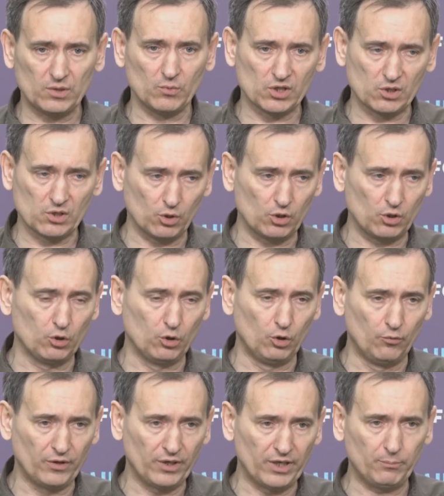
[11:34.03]
in
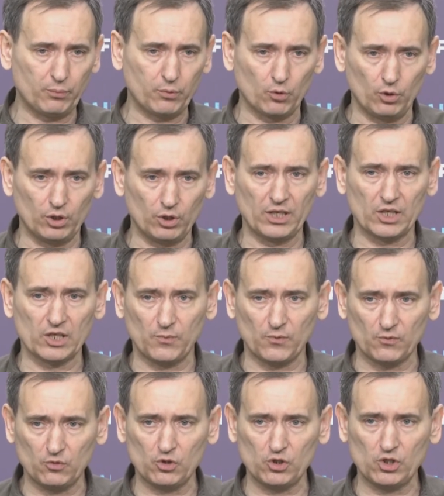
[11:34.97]
Belarus, violates
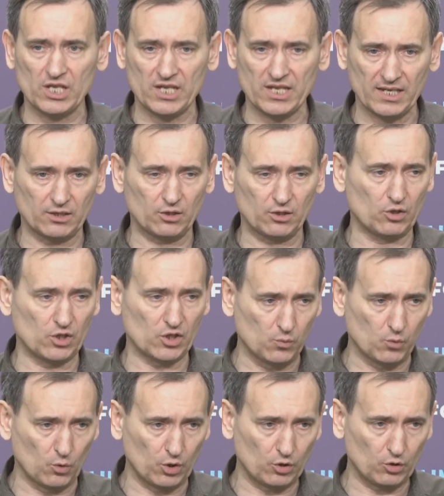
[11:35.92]
all the
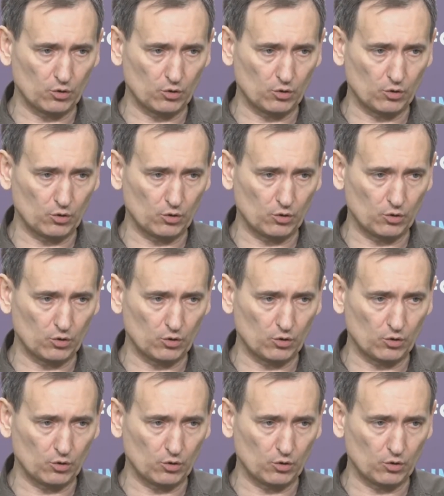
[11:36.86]
international